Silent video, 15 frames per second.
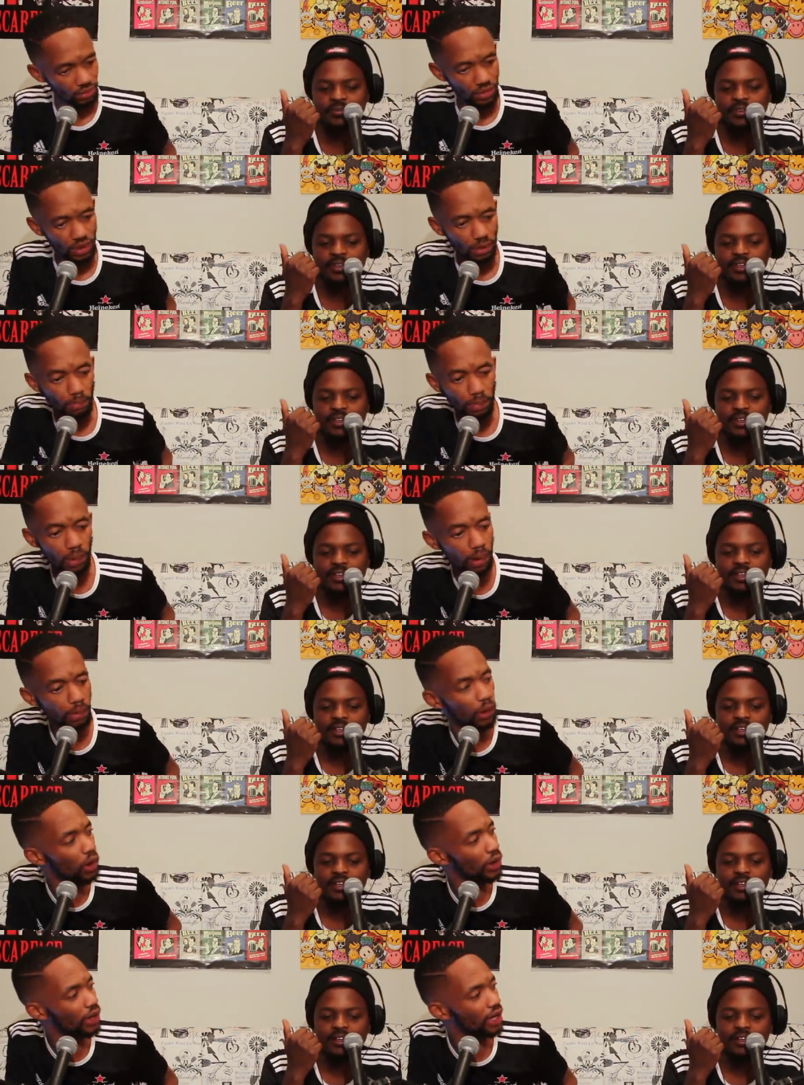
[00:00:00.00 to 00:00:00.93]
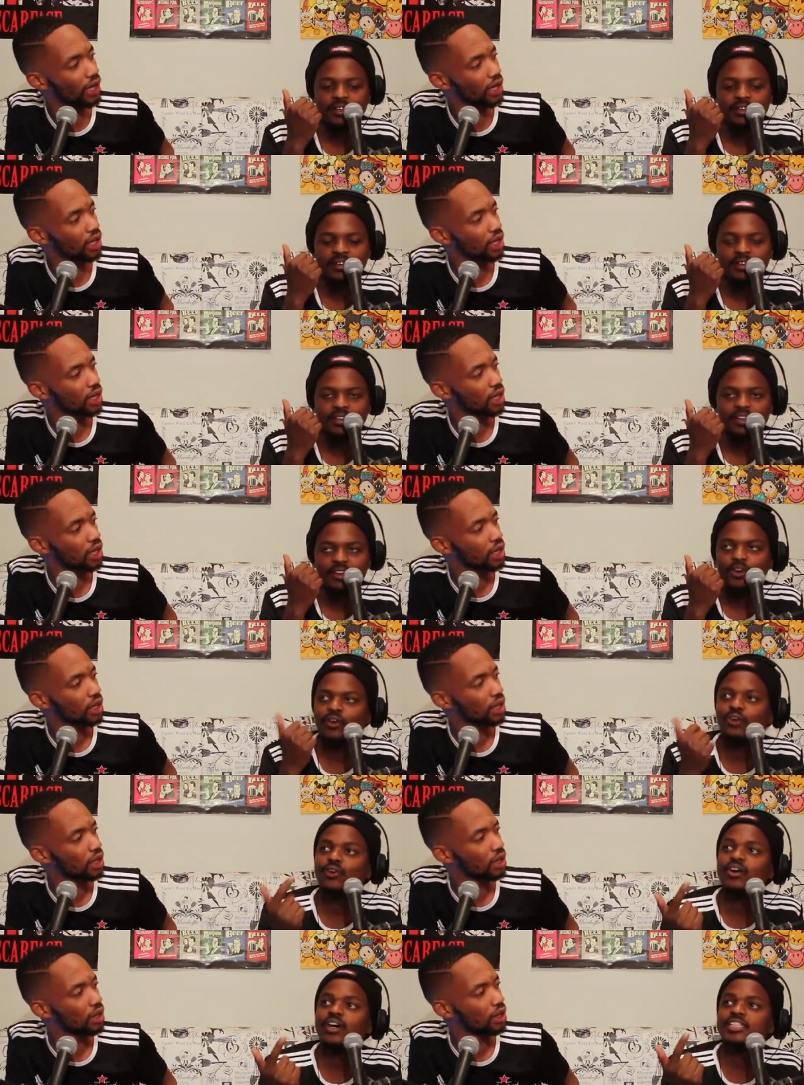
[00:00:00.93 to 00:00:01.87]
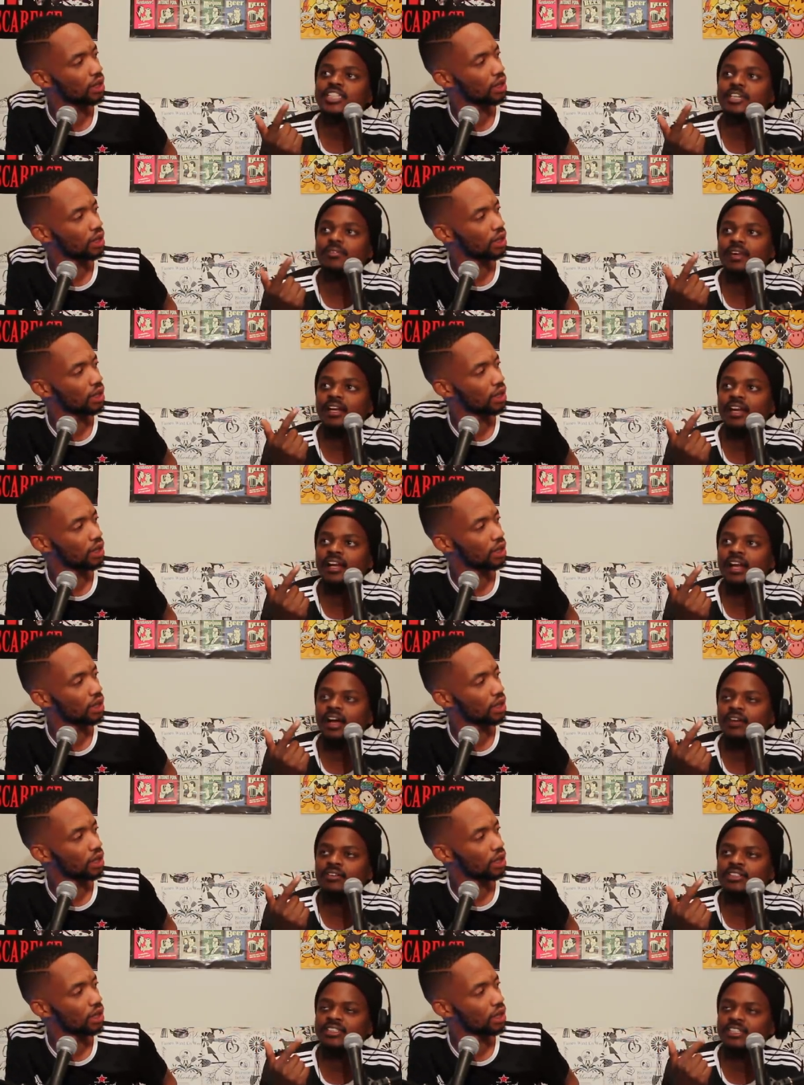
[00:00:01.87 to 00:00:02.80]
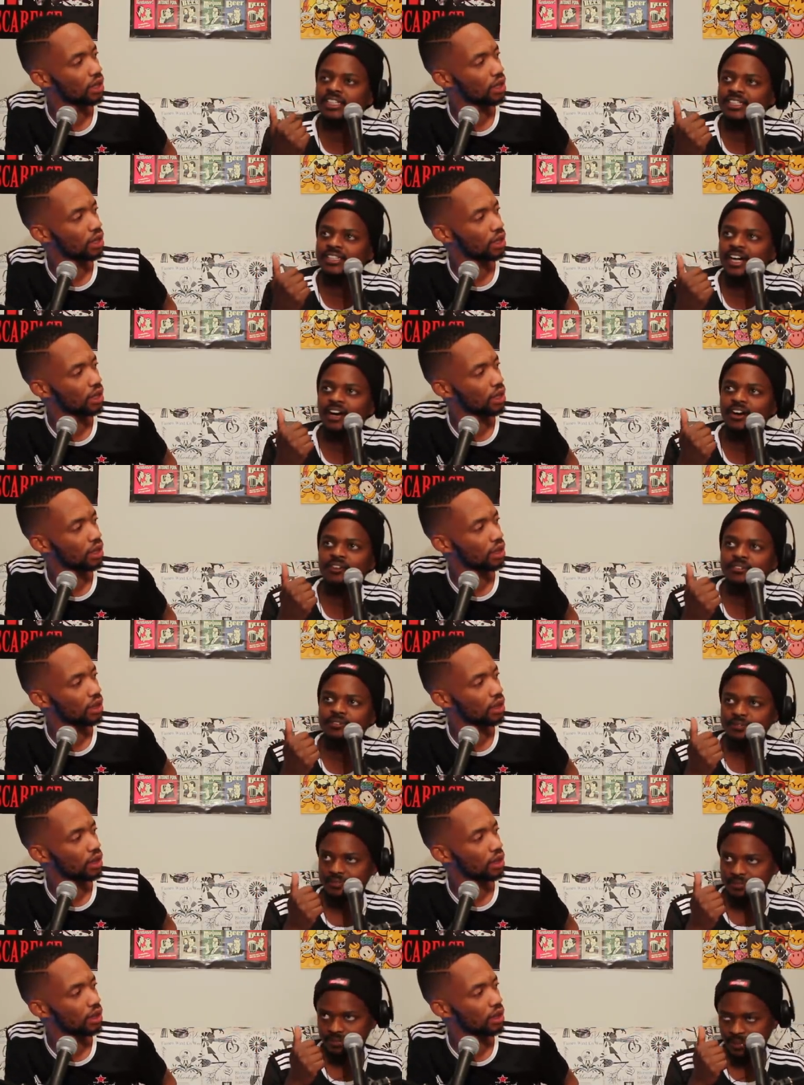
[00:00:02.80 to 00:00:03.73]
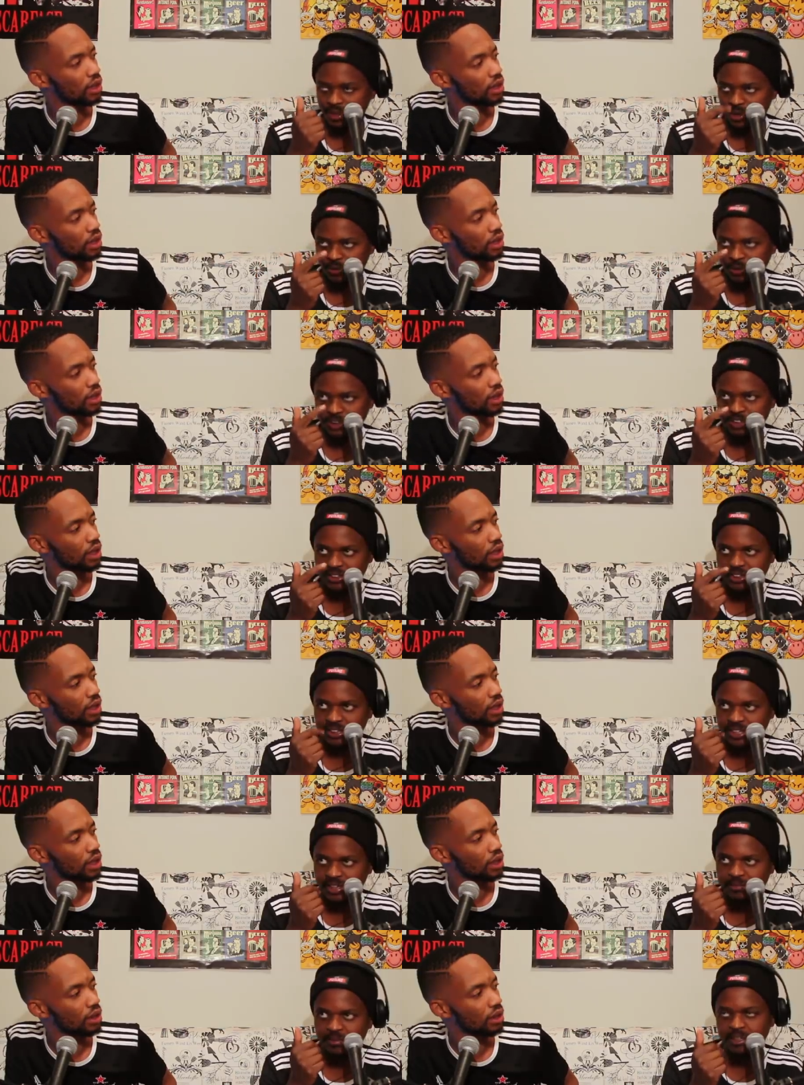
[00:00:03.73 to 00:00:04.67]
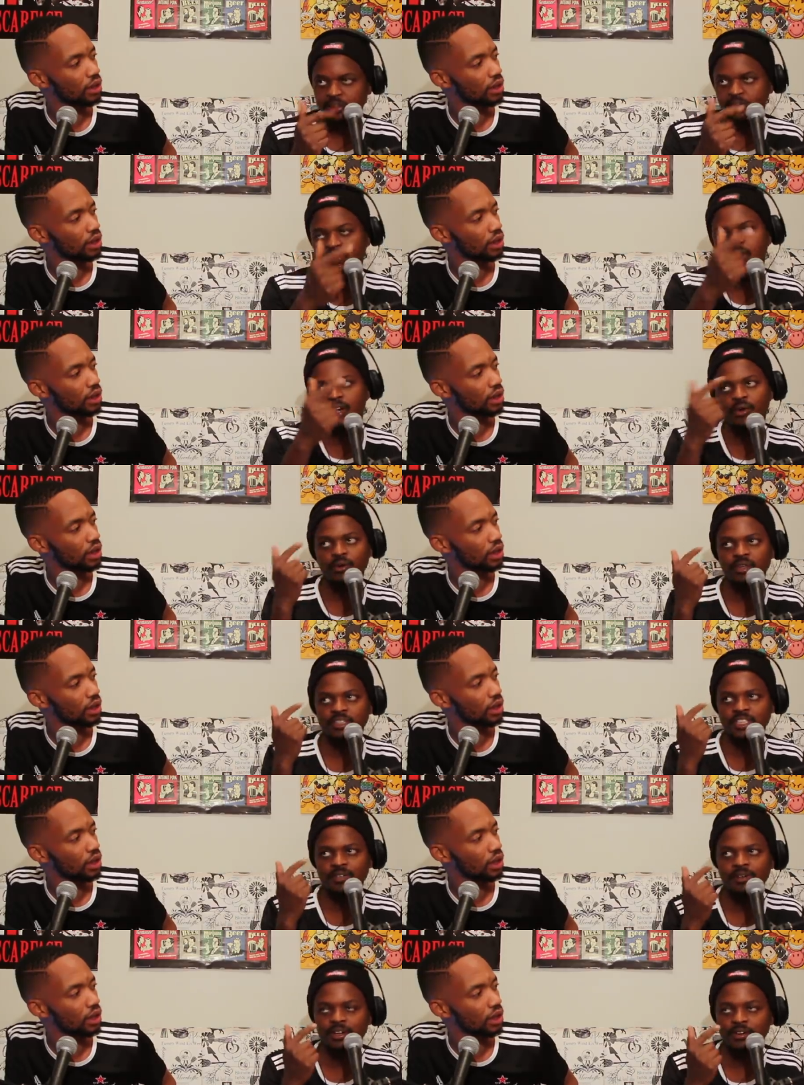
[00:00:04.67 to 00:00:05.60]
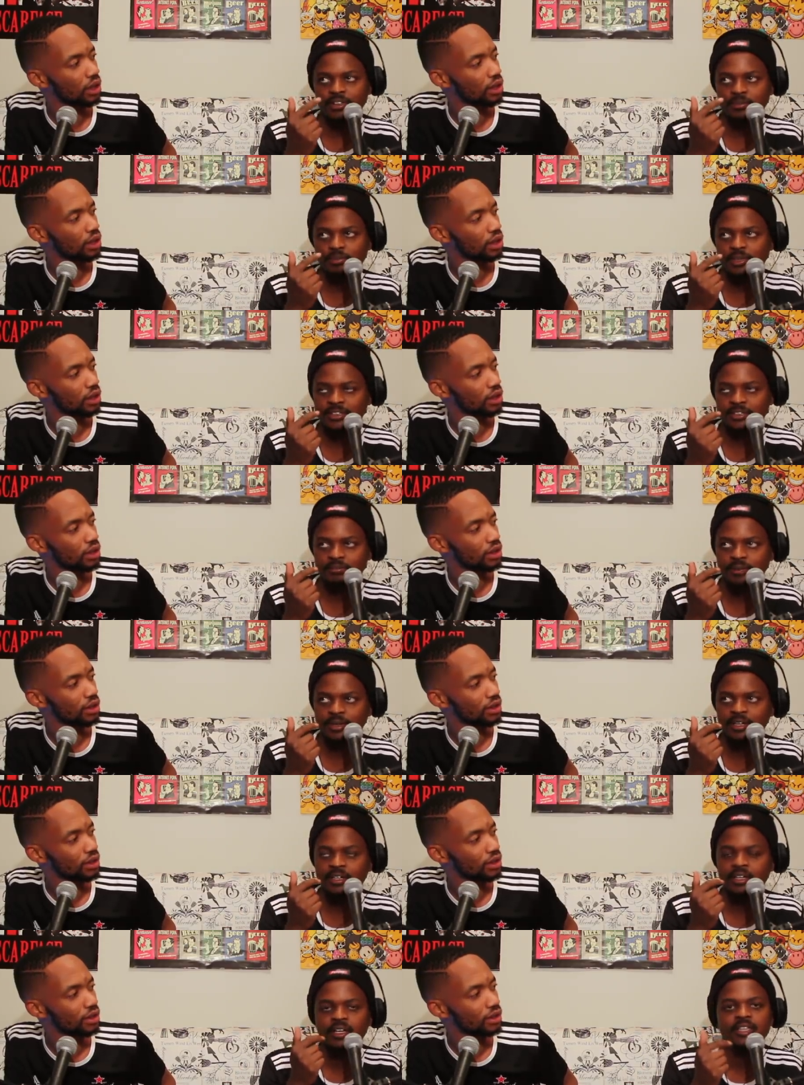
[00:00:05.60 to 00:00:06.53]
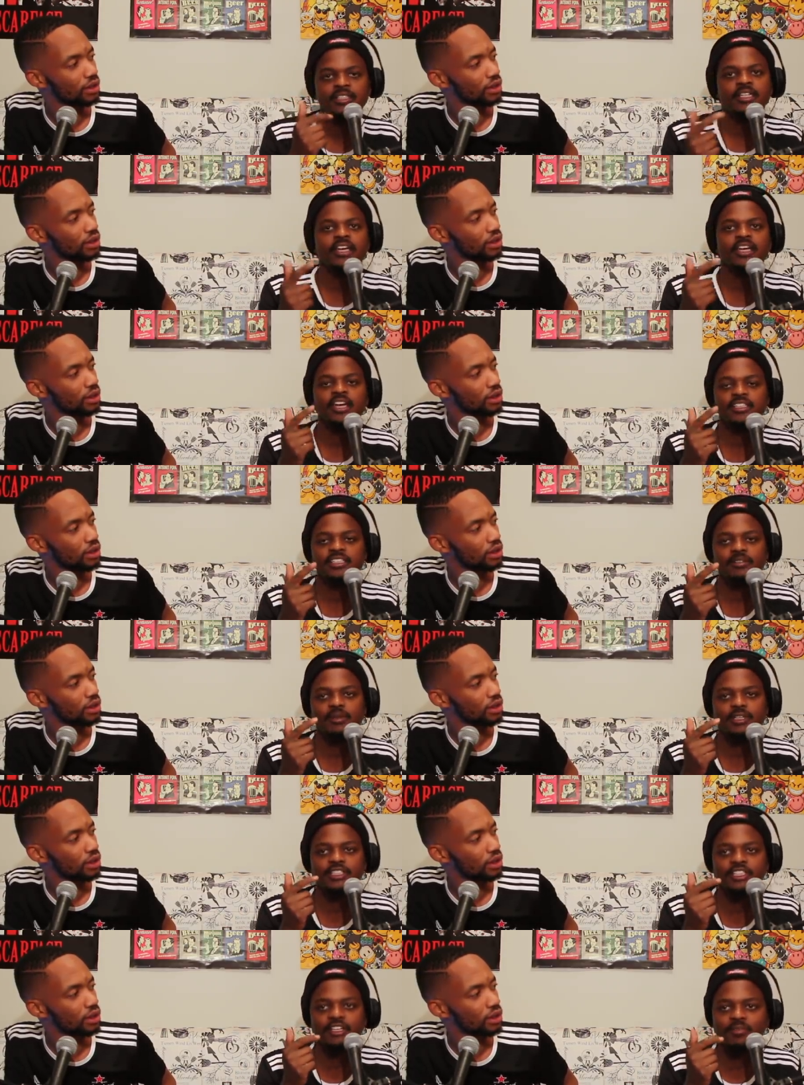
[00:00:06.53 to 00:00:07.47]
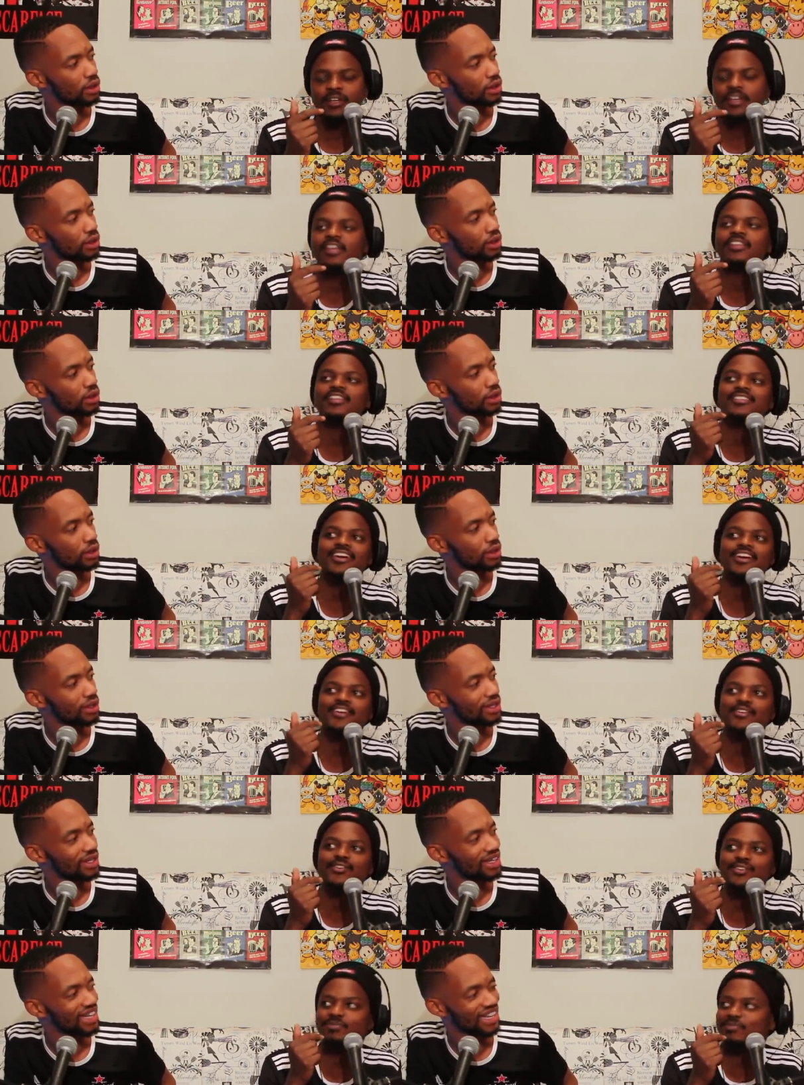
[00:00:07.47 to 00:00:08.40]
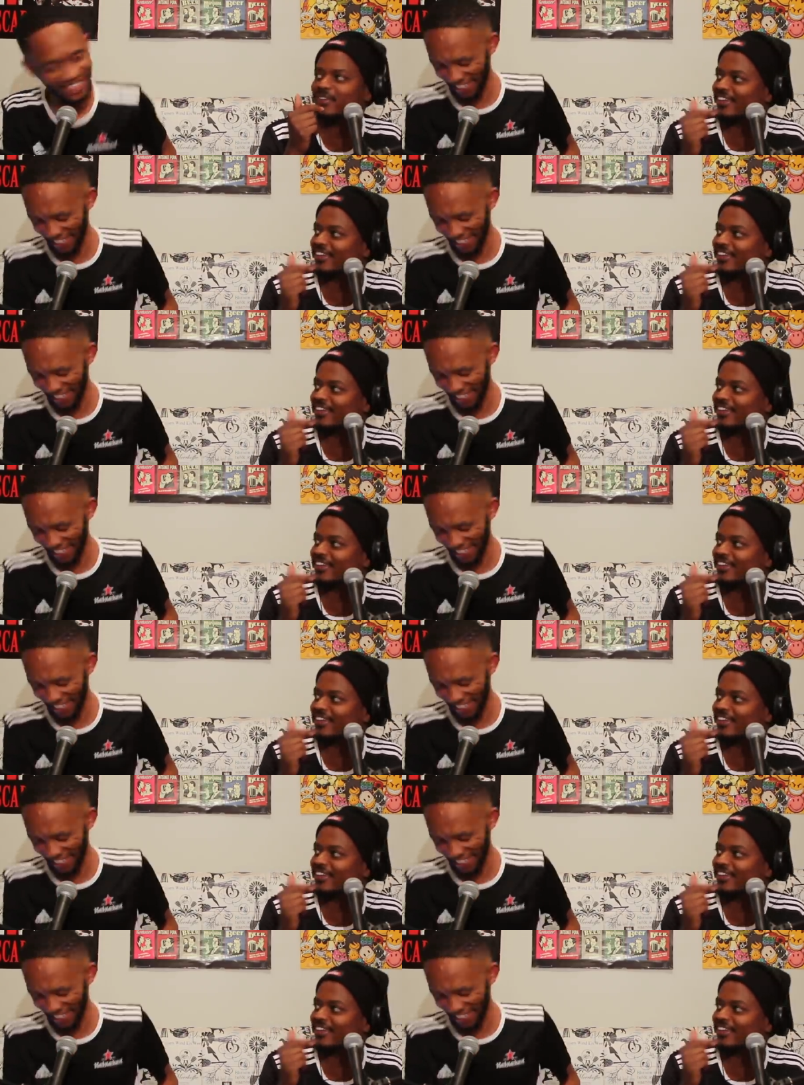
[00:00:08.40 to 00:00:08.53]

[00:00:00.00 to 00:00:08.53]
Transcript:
Speaker 1: uh-huh. Mpoma Boy on oh, Lunga Shabalala, I was sitting down uh, mm-hmm. uh, watching the game, and then Lunga Shabalala was passing by. Mm-hmm. It's like, hey, Tamek G. I'm like, hey, this guy knows me.